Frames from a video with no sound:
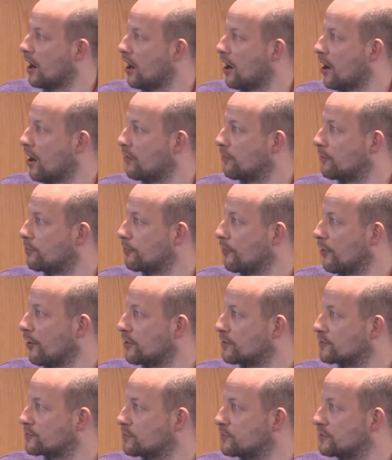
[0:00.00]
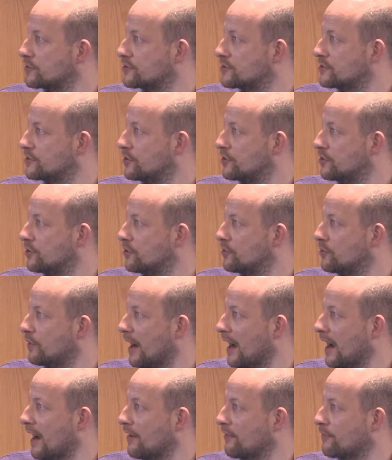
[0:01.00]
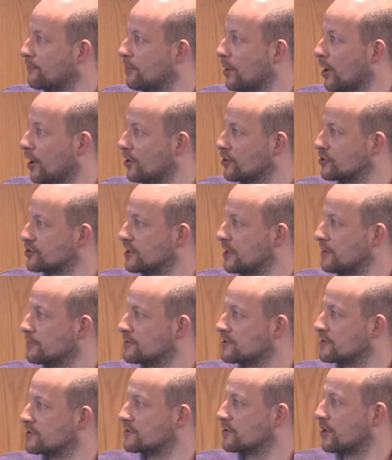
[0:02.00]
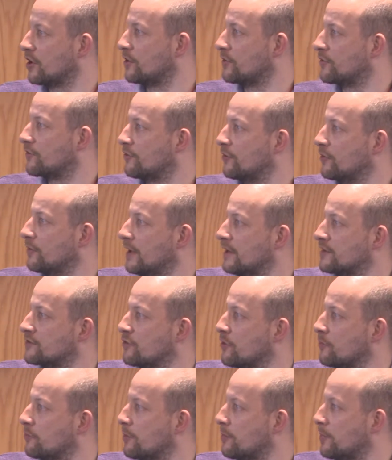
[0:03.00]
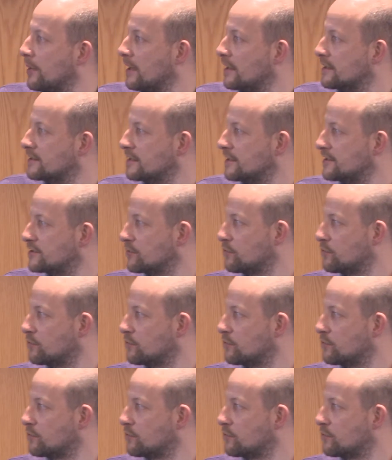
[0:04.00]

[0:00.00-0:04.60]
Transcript: Our approach was to have partnerships, so through interoperability, to